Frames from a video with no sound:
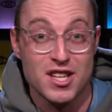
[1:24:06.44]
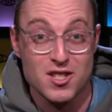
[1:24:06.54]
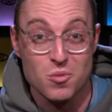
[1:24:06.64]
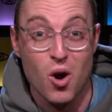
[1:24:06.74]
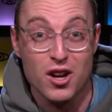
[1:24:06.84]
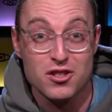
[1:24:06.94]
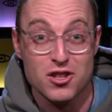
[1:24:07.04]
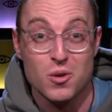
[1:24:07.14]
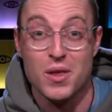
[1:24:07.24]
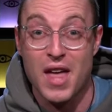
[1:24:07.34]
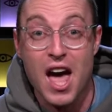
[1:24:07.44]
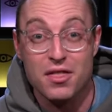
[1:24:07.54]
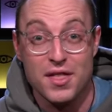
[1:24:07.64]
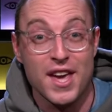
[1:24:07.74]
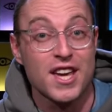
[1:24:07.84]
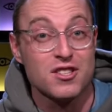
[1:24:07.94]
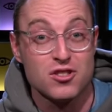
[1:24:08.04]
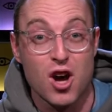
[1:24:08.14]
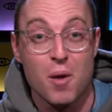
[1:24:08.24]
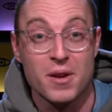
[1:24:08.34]
doesn't want to do, and that thing is
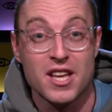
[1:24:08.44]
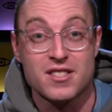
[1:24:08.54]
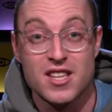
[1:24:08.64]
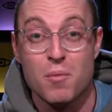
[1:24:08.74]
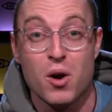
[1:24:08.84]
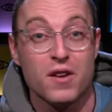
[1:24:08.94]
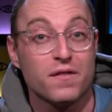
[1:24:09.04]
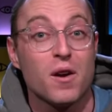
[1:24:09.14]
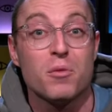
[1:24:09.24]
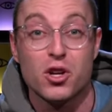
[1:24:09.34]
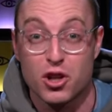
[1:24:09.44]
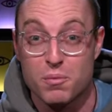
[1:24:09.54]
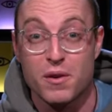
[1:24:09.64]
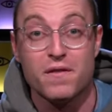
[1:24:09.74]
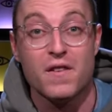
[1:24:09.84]
nominate someone from the group of